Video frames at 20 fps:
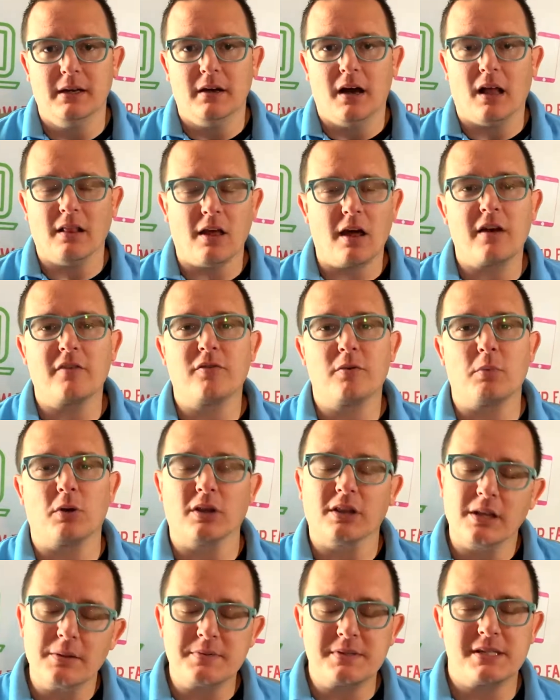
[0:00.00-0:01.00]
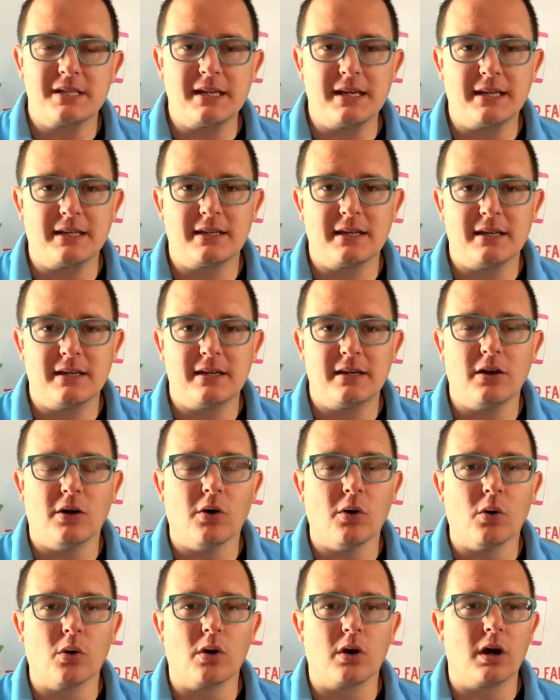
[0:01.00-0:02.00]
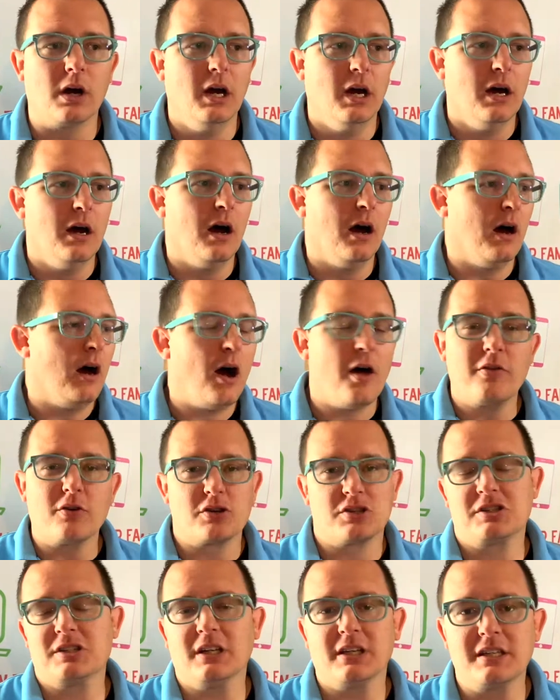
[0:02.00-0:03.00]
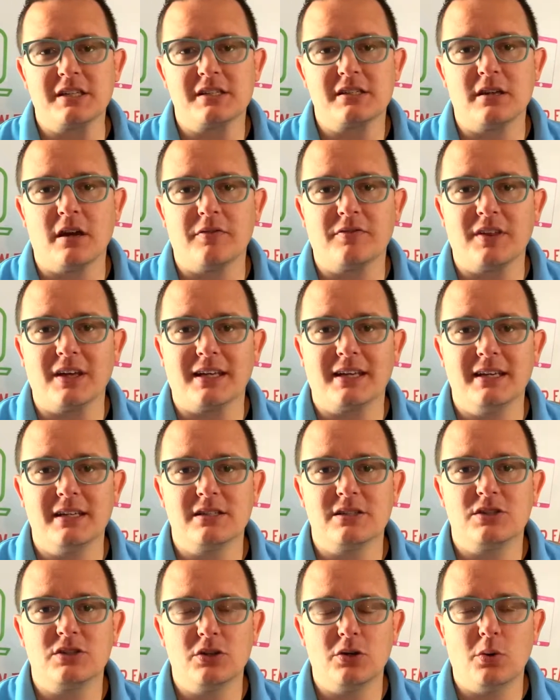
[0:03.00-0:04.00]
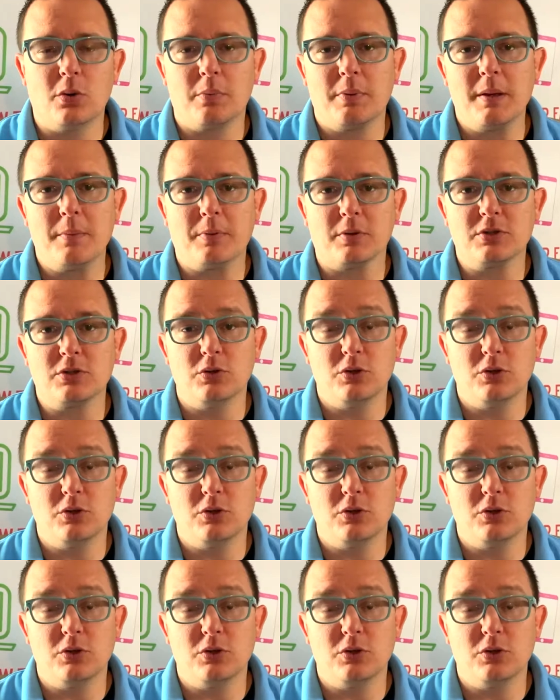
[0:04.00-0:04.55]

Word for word: A lot of them are lip-syncing or other silly stuff that kids do or people do.